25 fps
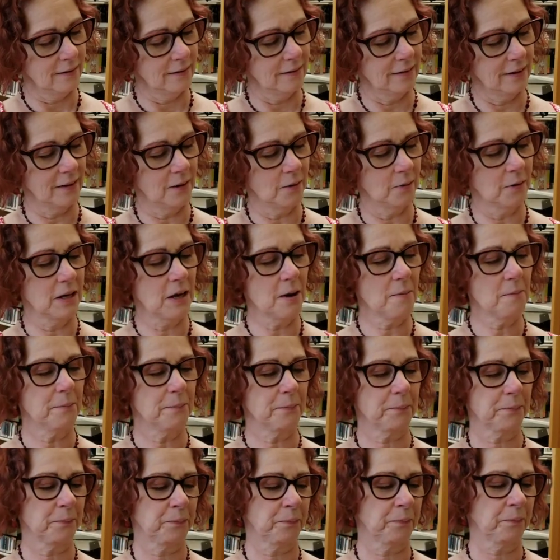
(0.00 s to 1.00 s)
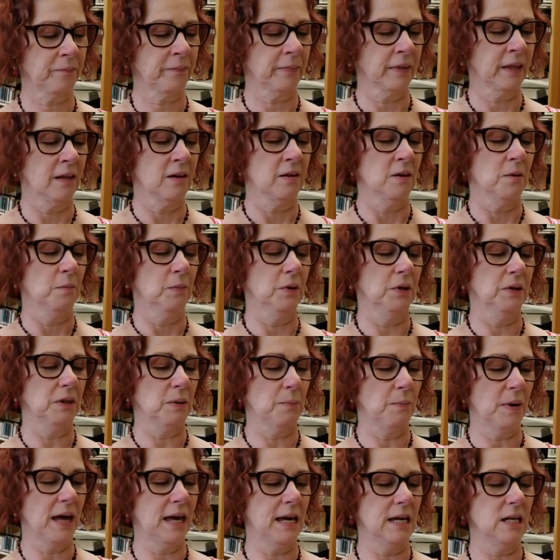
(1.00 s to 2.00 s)
There we go. Put the
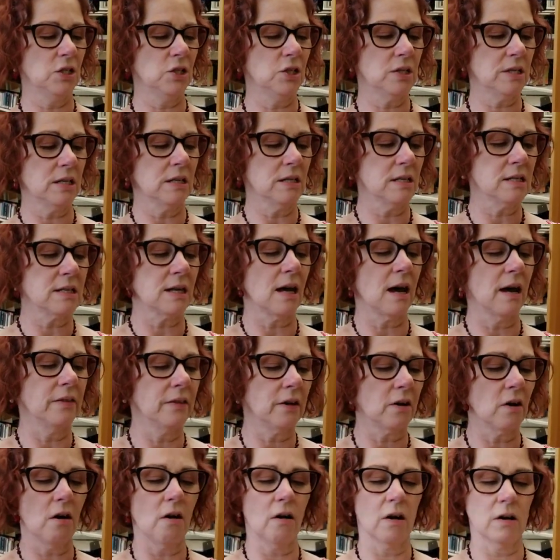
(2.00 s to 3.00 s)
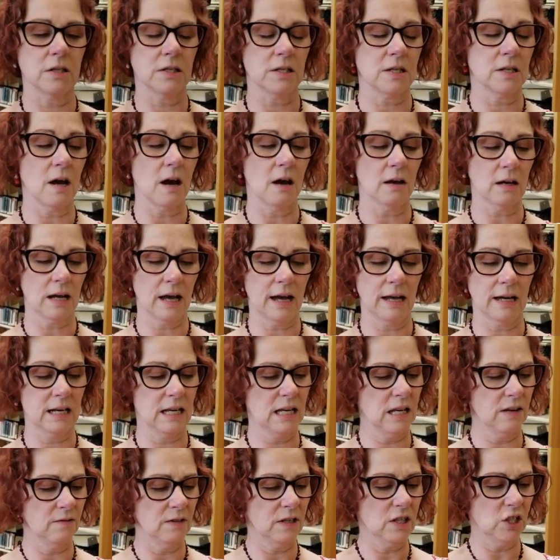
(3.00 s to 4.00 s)
pages inside the cardstock, kind
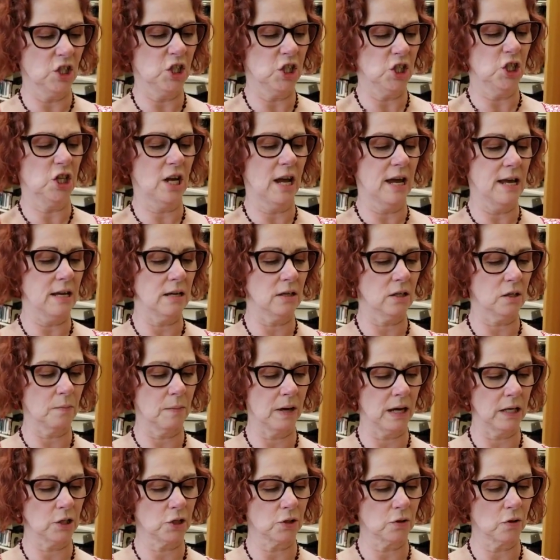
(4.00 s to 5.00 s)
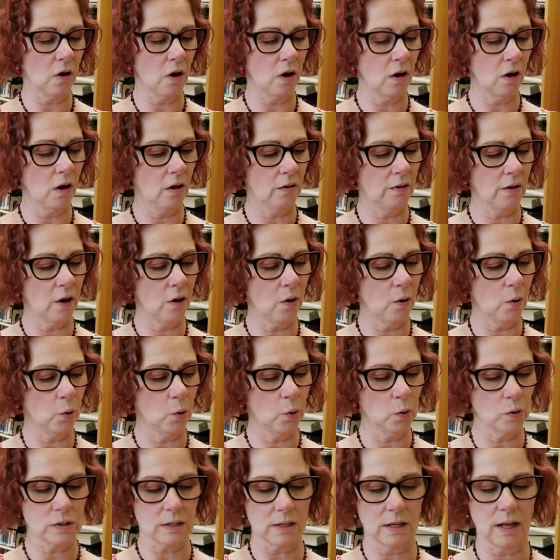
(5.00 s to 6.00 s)
of give it a shake to make sure all the
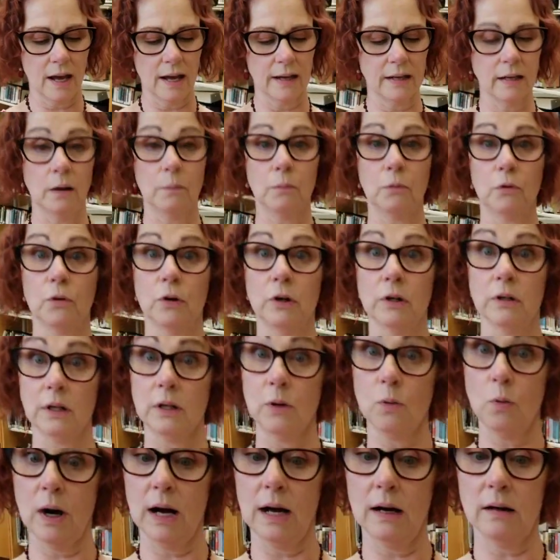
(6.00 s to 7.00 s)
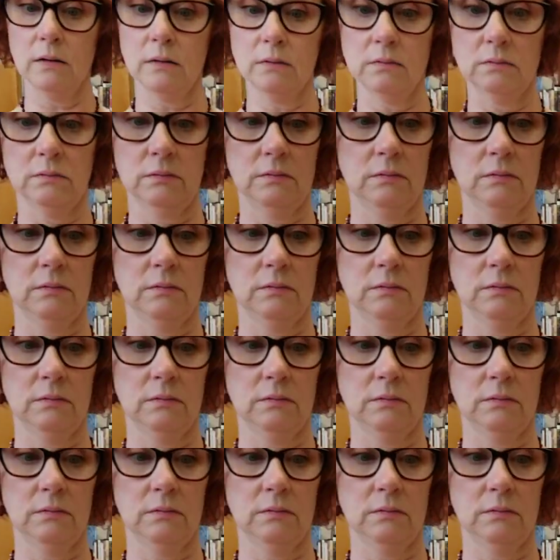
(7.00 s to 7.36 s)
holes line up really well.